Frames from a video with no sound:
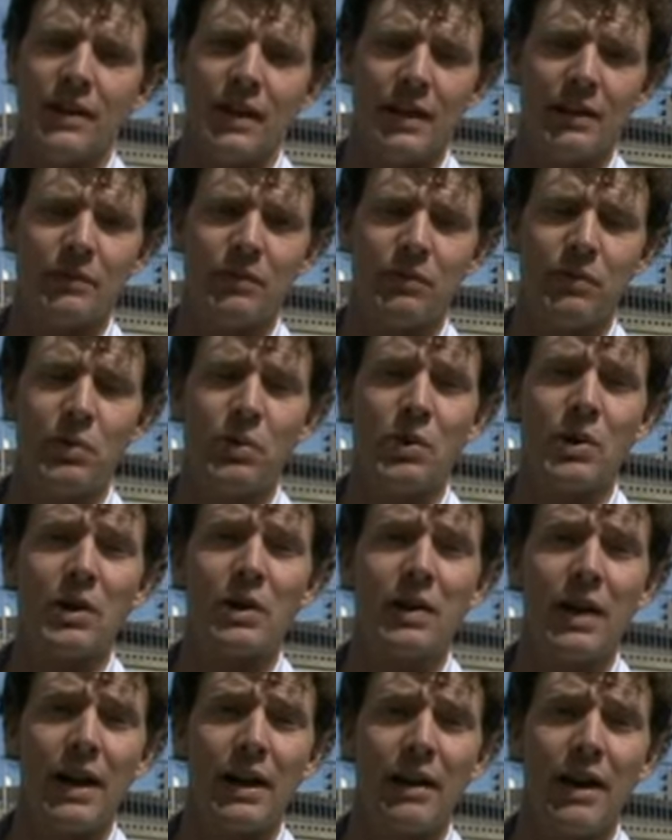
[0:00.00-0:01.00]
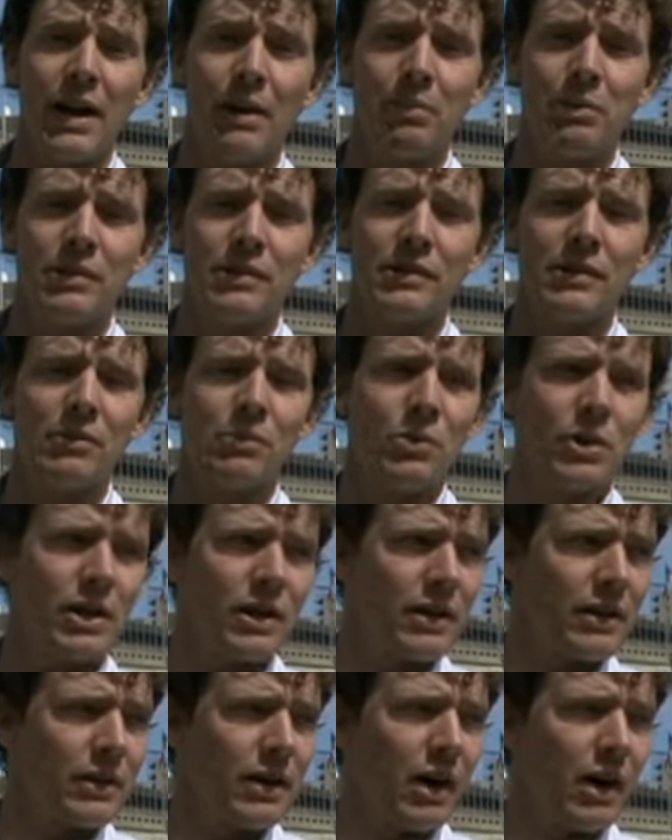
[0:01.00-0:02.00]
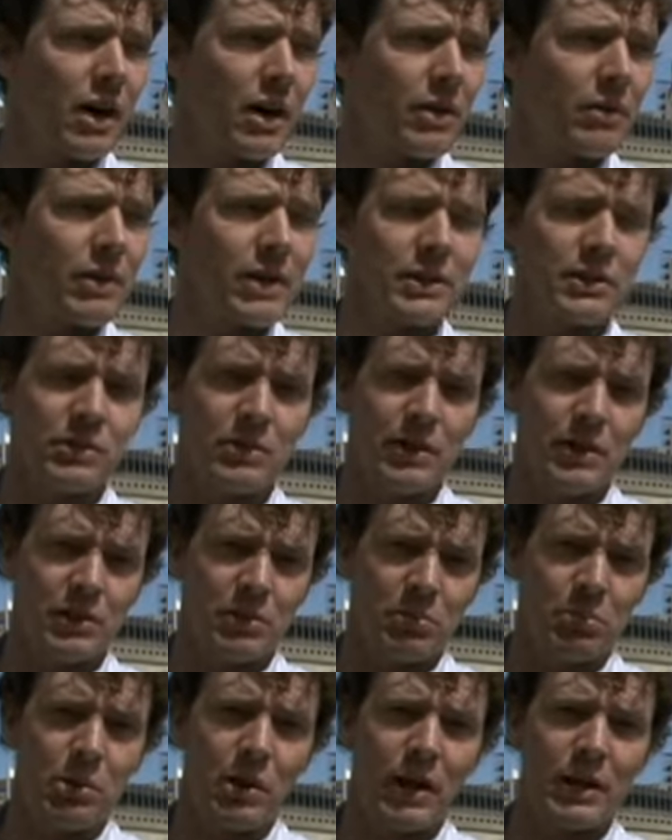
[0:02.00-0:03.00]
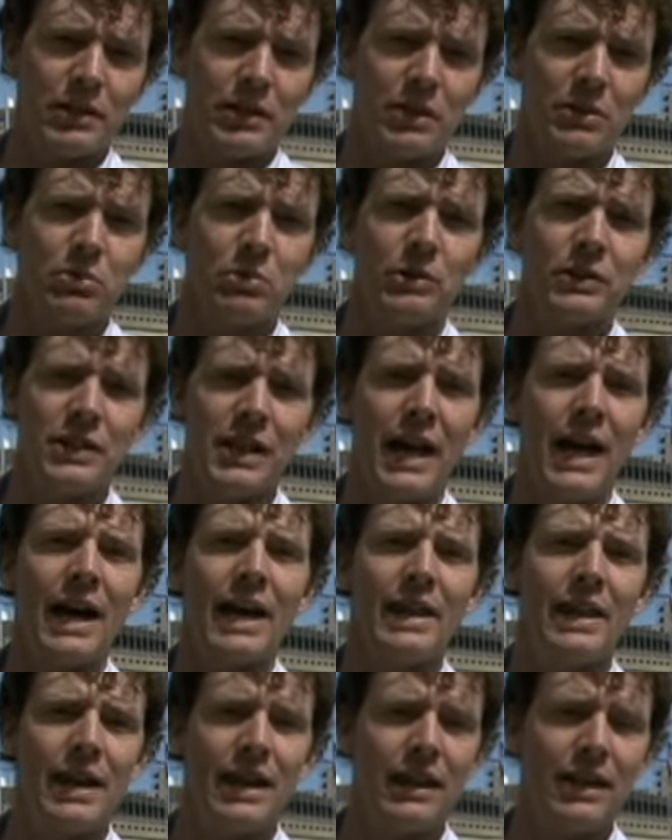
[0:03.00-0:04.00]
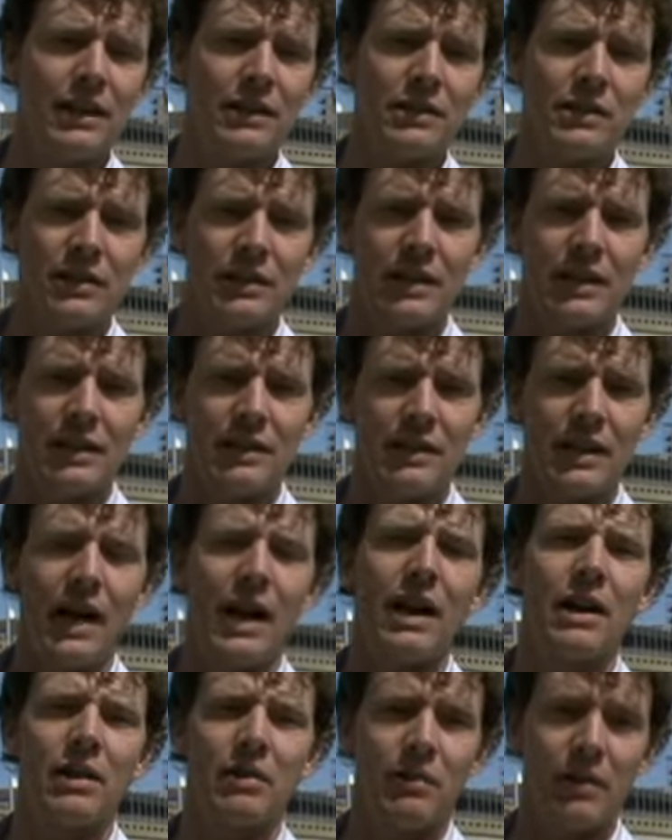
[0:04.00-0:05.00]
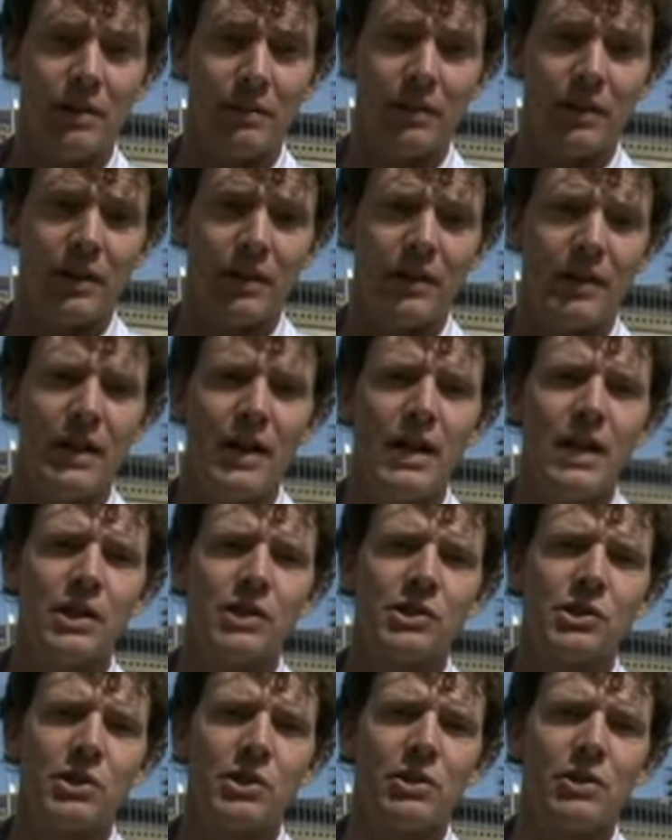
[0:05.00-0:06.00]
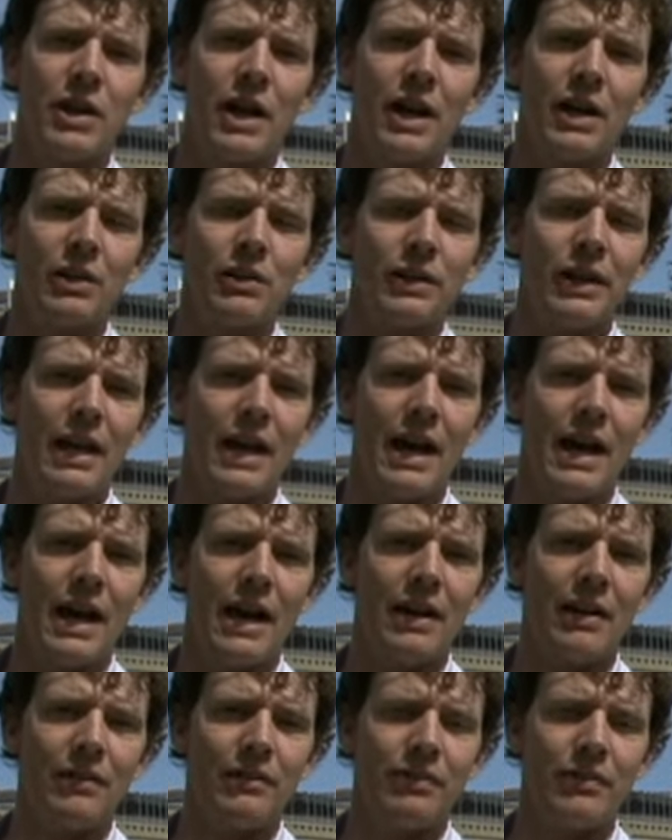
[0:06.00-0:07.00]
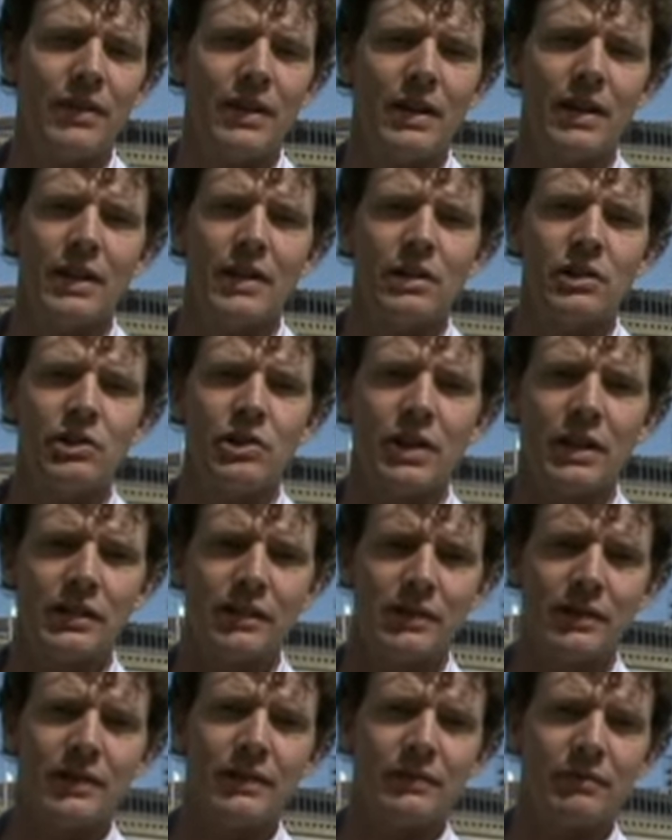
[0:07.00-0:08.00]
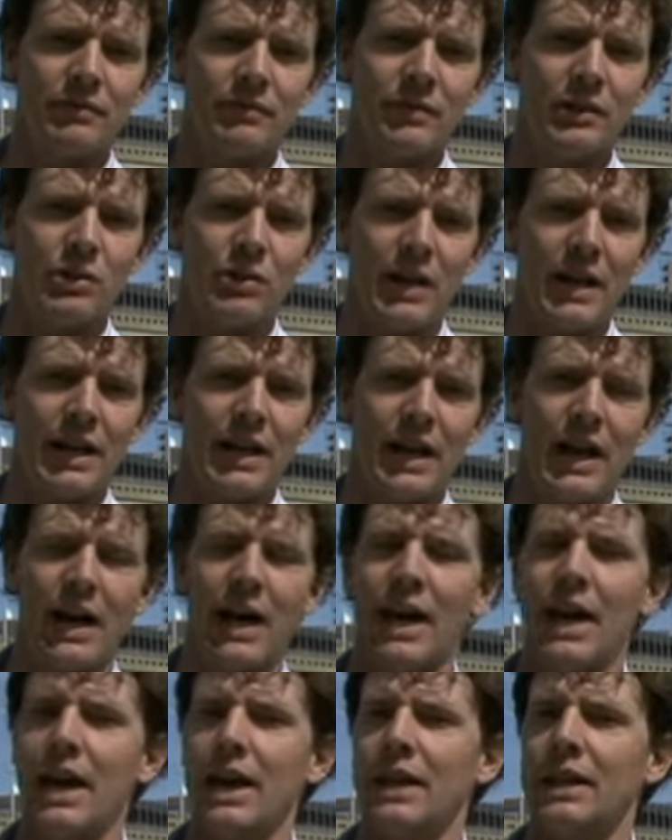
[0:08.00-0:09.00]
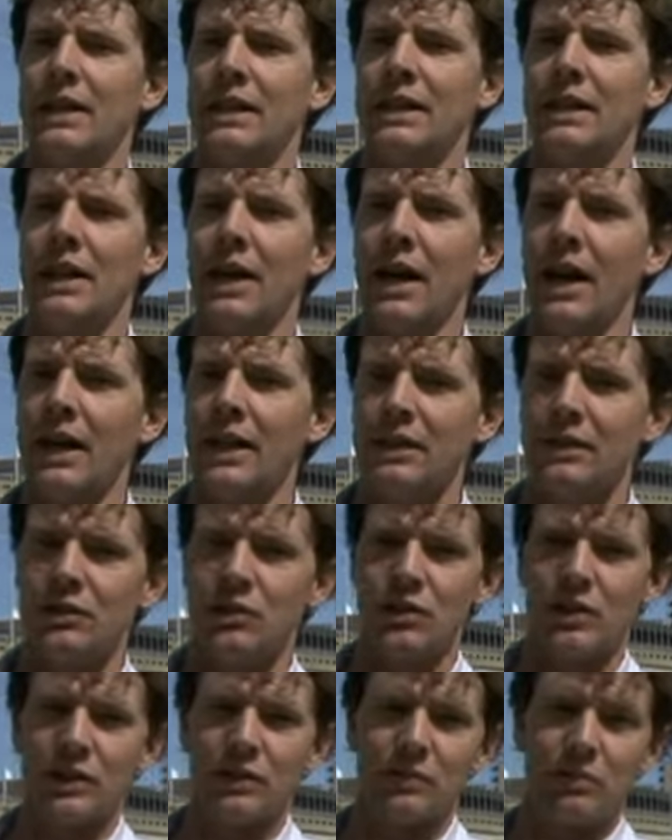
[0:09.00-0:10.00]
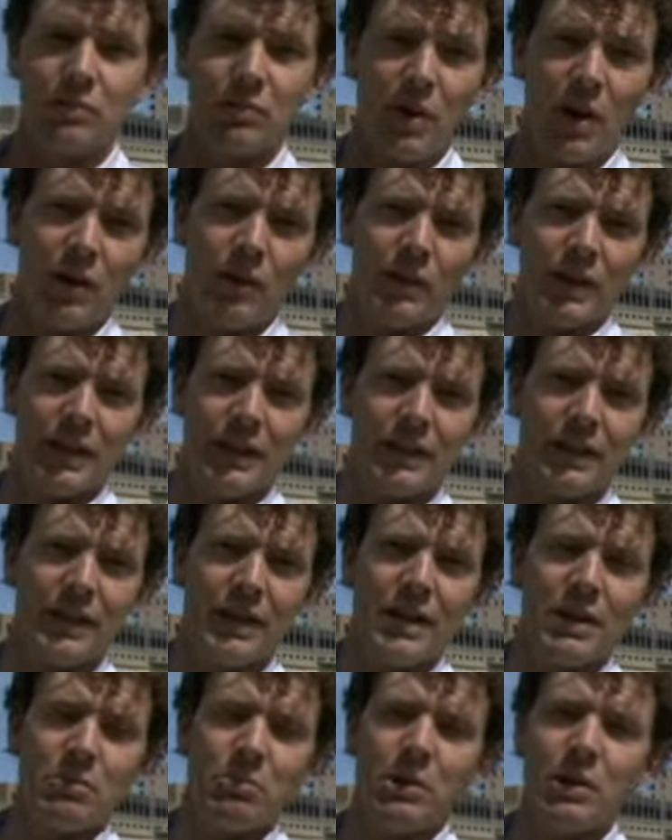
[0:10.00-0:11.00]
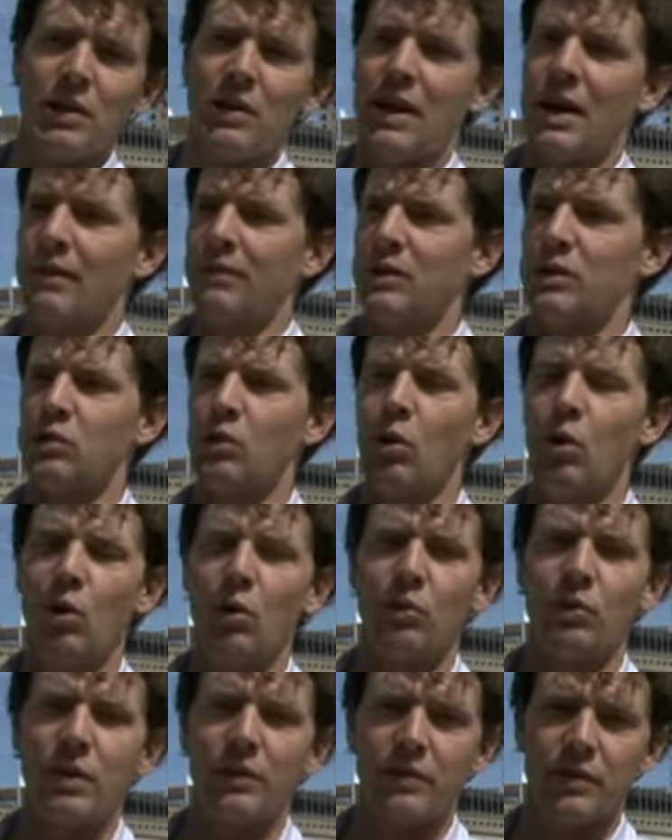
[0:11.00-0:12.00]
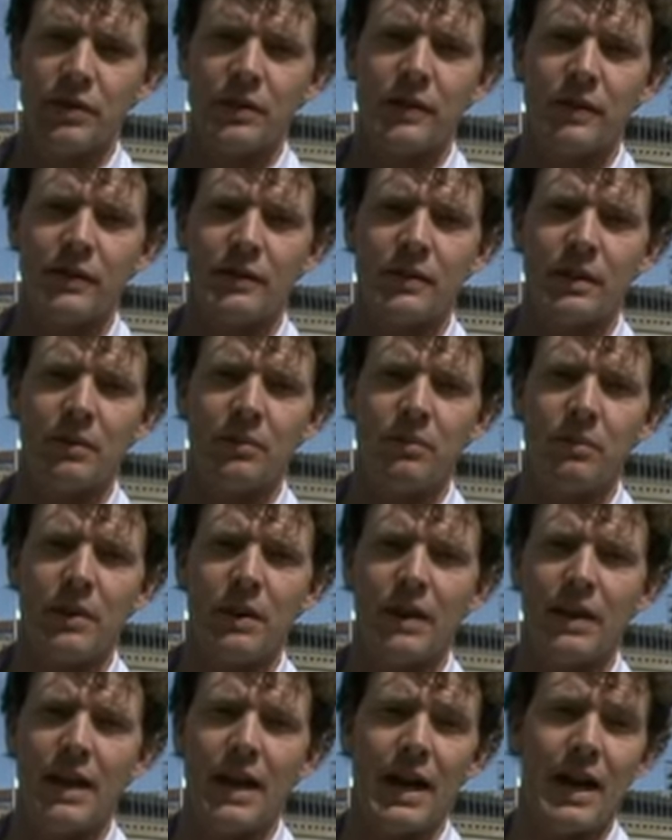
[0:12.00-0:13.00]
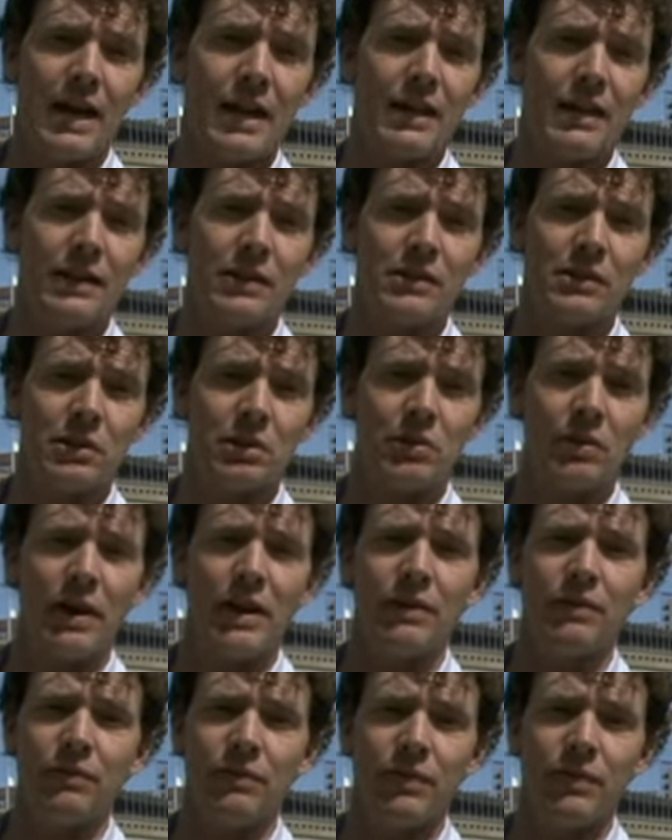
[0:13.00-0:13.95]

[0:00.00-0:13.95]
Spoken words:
thing for Grand Rapids. And our restoration project will tie that into the entire river. So you not only have just a great kayaking, not just rowing, but you have this whole river system that is a great